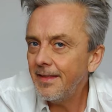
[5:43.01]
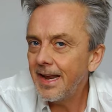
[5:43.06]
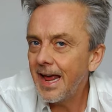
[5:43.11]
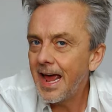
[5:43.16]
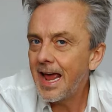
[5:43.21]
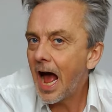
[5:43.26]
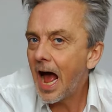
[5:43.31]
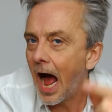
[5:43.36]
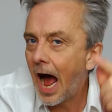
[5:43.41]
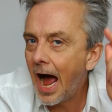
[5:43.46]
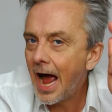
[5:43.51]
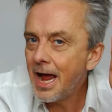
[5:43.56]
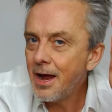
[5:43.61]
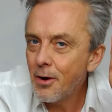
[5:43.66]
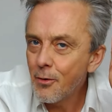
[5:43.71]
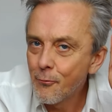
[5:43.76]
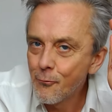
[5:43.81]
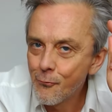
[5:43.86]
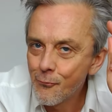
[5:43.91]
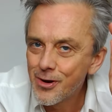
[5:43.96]
of the day,
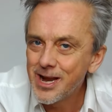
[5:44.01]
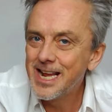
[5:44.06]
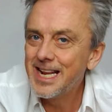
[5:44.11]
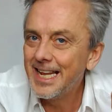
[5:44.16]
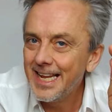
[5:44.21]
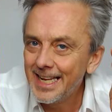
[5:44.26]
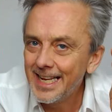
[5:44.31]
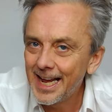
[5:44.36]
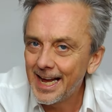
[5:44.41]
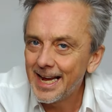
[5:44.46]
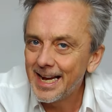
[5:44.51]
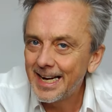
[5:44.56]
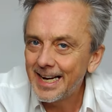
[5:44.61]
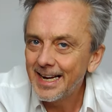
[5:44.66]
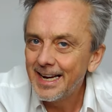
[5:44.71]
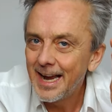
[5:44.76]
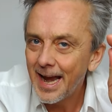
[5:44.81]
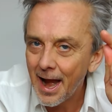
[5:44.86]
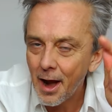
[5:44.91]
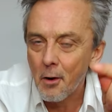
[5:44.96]
I really
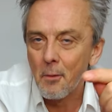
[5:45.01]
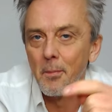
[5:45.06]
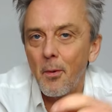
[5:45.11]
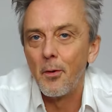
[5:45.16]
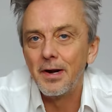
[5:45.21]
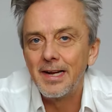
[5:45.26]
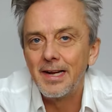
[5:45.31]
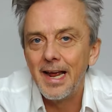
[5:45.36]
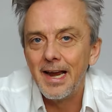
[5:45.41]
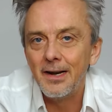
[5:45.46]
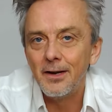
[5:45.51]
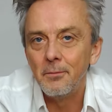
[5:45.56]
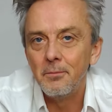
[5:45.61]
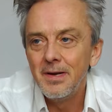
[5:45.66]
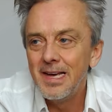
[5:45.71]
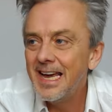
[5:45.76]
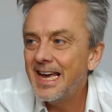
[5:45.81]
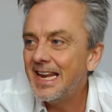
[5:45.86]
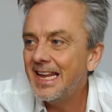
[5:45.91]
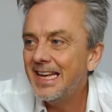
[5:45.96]
like Airborne Kingdom.
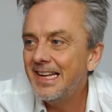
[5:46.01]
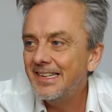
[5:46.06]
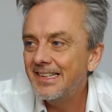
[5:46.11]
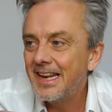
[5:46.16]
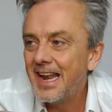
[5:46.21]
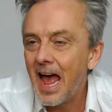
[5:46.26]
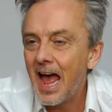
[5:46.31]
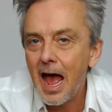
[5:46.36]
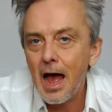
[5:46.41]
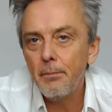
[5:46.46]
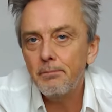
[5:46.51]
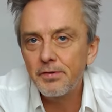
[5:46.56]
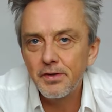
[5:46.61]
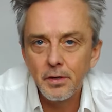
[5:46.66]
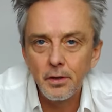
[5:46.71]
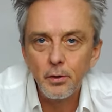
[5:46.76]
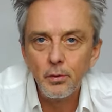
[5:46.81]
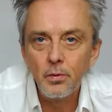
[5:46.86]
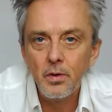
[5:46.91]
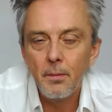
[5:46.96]
It is an
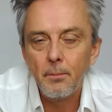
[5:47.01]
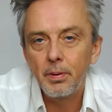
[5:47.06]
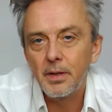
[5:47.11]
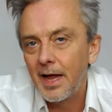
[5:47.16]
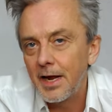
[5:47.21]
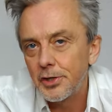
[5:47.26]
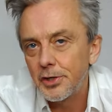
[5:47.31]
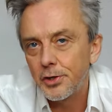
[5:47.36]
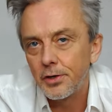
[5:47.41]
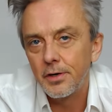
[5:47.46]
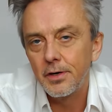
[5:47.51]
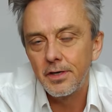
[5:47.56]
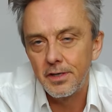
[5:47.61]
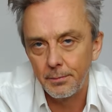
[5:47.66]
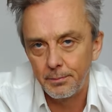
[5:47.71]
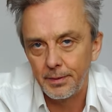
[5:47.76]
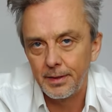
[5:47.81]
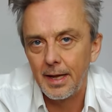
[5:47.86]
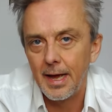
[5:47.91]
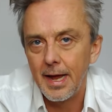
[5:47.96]
absolute pleasure
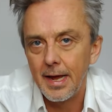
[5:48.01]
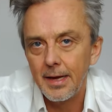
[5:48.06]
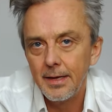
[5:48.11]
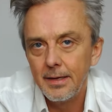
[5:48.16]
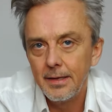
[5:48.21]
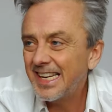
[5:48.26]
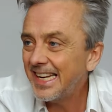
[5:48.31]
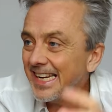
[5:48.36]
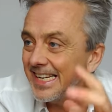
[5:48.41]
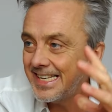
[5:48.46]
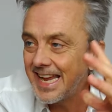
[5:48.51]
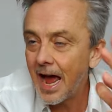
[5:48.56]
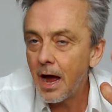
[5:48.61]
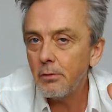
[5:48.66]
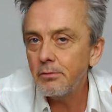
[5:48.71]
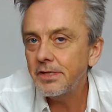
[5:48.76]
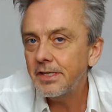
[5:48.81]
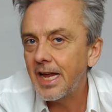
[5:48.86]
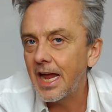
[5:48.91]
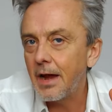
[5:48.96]
to play. It's like
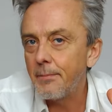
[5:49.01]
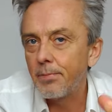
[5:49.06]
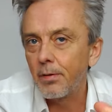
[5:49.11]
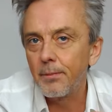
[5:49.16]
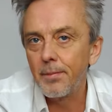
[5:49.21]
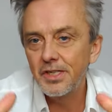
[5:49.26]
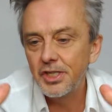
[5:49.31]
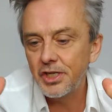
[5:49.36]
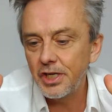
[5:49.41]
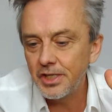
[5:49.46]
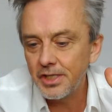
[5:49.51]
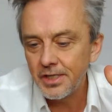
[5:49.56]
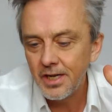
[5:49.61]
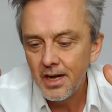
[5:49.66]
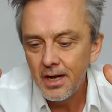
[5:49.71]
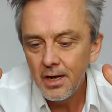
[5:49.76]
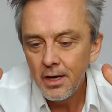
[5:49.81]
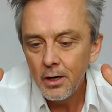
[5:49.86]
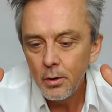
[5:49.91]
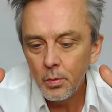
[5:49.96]
Townscaper, but just
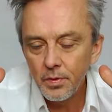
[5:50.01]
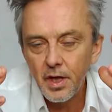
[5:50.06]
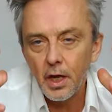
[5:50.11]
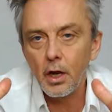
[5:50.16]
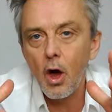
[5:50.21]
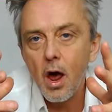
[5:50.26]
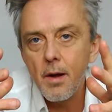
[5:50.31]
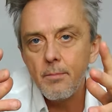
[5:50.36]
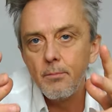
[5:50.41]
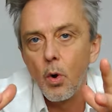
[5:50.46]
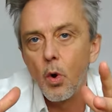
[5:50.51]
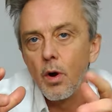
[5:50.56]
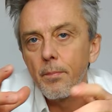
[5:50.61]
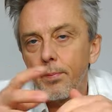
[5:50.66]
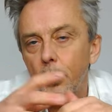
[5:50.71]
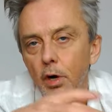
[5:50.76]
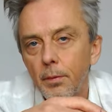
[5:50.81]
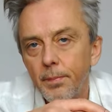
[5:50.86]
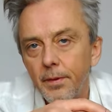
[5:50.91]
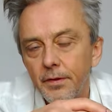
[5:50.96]
with a lot more
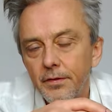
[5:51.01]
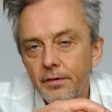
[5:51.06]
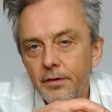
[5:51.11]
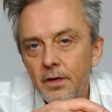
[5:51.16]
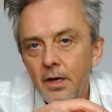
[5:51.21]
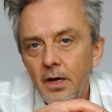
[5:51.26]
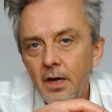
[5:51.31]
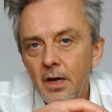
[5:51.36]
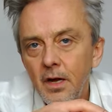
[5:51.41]
purpose.